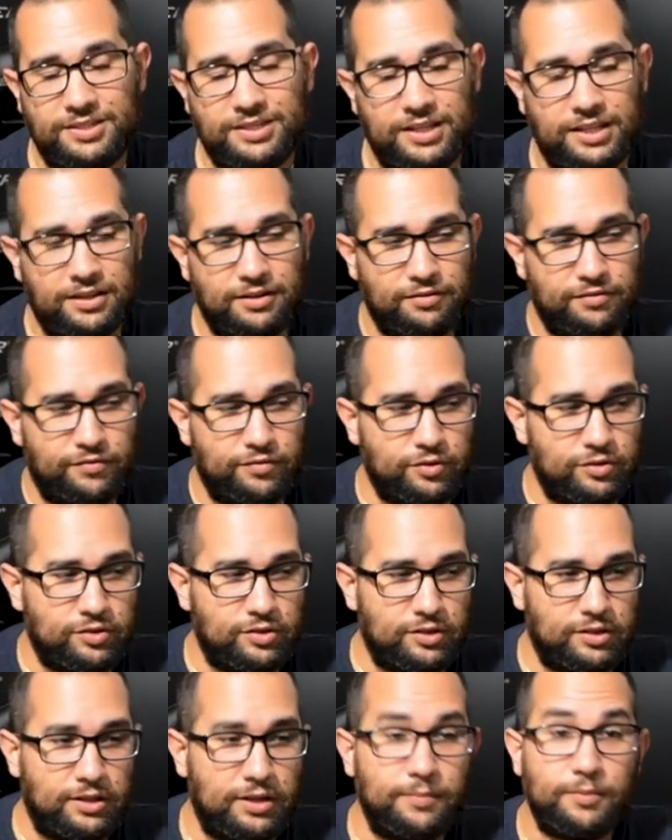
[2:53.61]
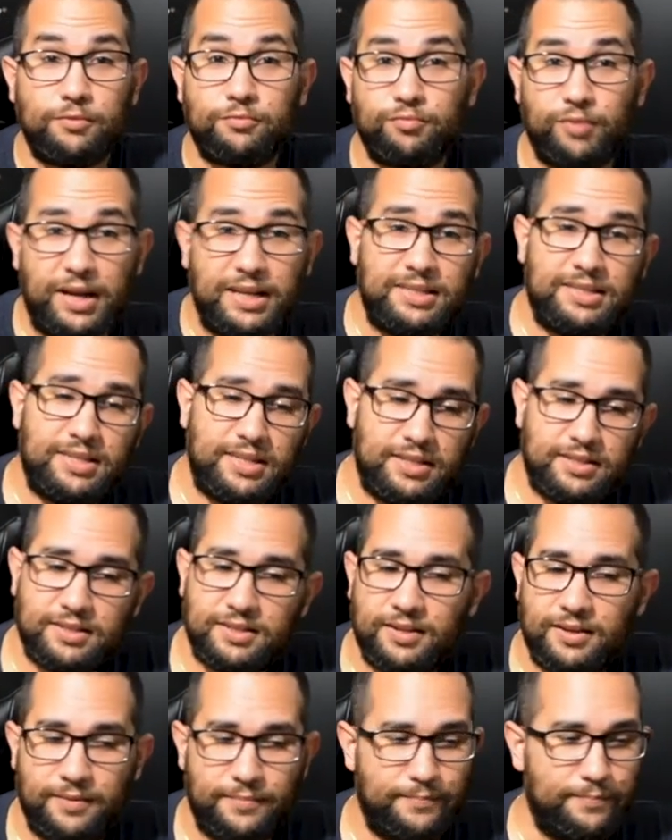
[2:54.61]
see it, unfortunately, but rent
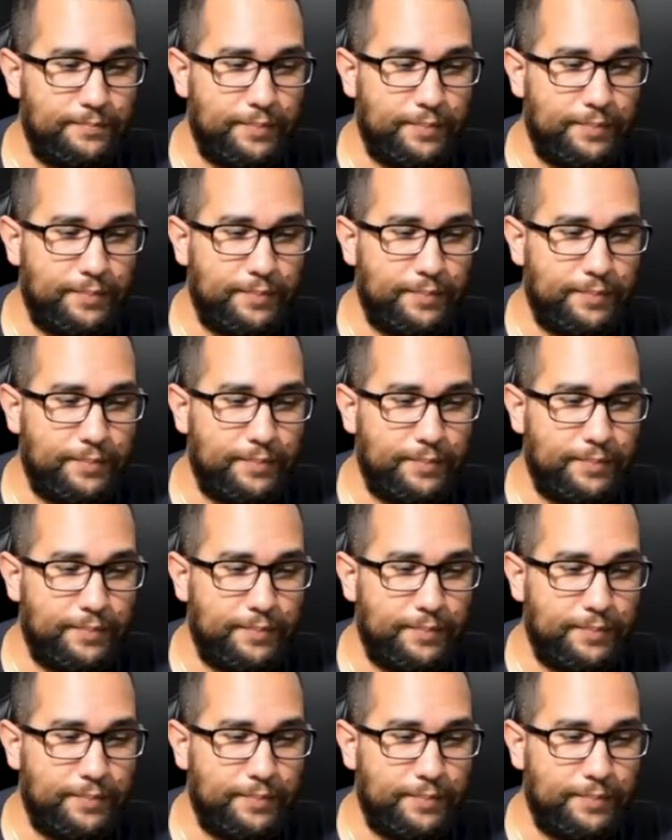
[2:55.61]
it,